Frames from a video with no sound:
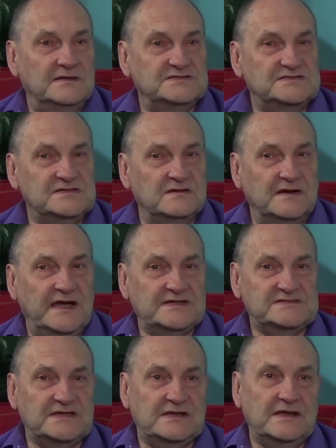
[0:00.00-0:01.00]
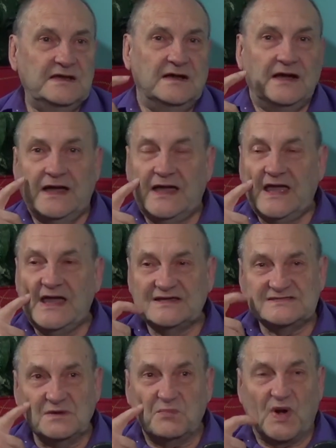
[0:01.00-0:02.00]
So as a
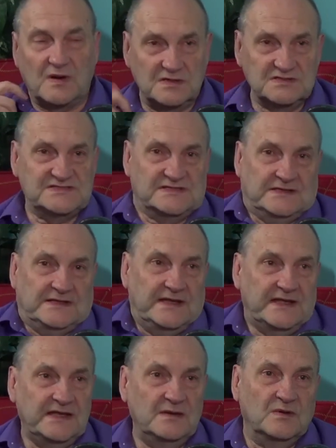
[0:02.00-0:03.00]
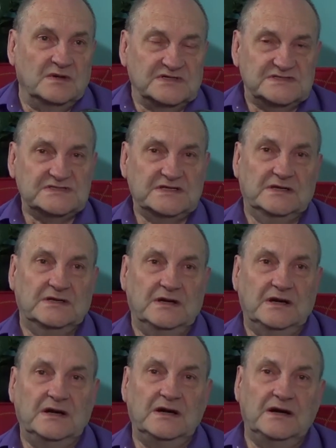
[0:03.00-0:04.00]
as a person, he was
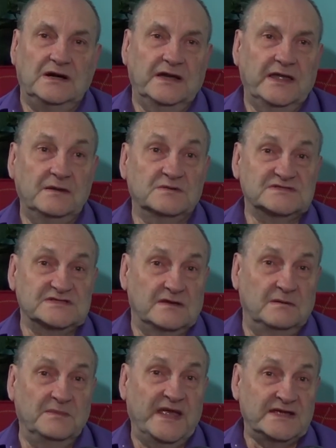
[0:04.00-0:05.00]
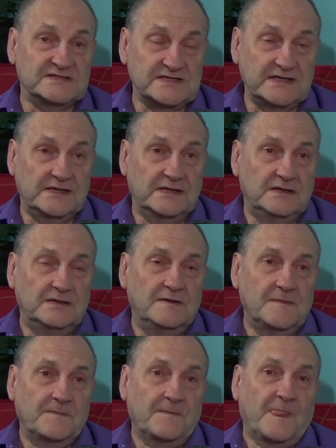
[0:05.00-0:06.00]
he was amazing.
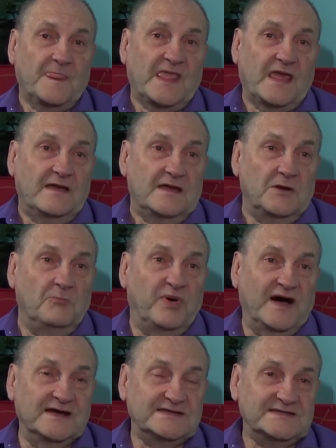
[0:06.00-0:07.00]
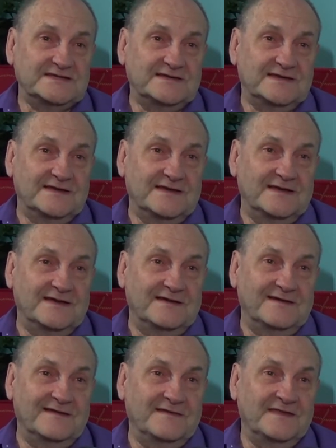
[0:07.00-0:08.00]
But
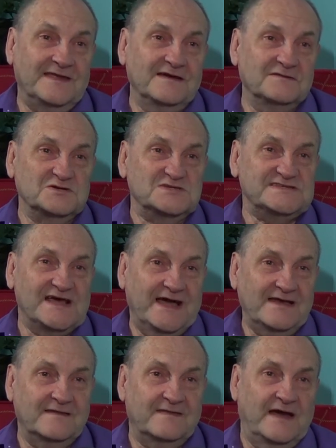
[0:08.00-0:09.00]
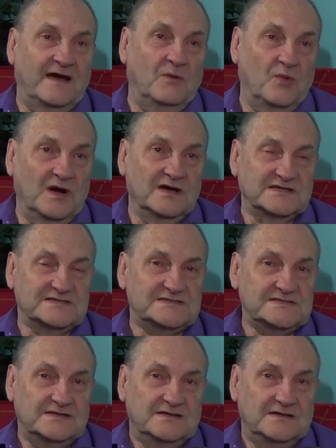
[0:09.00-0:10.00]
the other side of that was